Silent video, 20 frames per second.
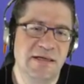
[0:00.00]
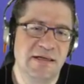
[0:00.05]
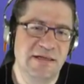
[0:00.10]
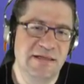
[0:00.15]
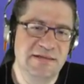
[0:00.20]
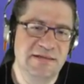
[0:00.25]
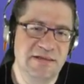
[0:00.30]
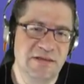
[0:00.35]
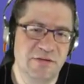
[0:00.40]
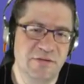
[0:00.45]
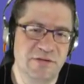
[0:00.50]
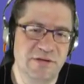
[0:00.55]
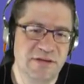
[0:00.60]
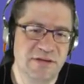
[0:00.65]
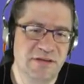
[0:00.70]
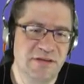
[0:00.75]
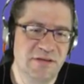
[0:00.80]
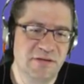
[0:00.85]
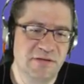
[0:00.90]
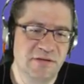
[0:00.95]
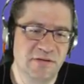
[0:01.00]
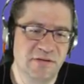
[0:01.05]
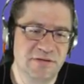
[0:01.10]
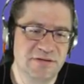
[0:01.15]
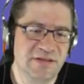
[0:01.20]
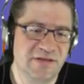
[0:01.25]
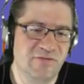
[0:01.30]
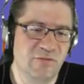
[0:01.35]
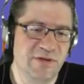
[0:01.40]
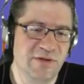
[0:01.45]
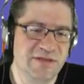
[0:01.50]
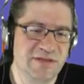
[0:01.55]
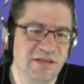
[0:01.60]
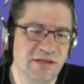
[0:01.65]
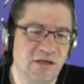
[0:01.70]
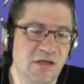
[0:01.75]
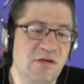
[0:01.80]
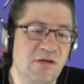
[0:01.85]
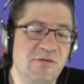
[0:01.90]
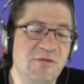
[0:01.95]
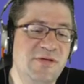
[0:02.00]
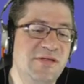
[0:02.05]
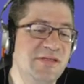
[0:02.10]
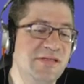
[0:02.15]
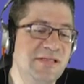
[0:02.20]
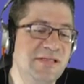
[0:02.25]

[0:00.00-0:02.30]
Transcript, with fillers: He's the owner. Of course, everybody's like, oh, well,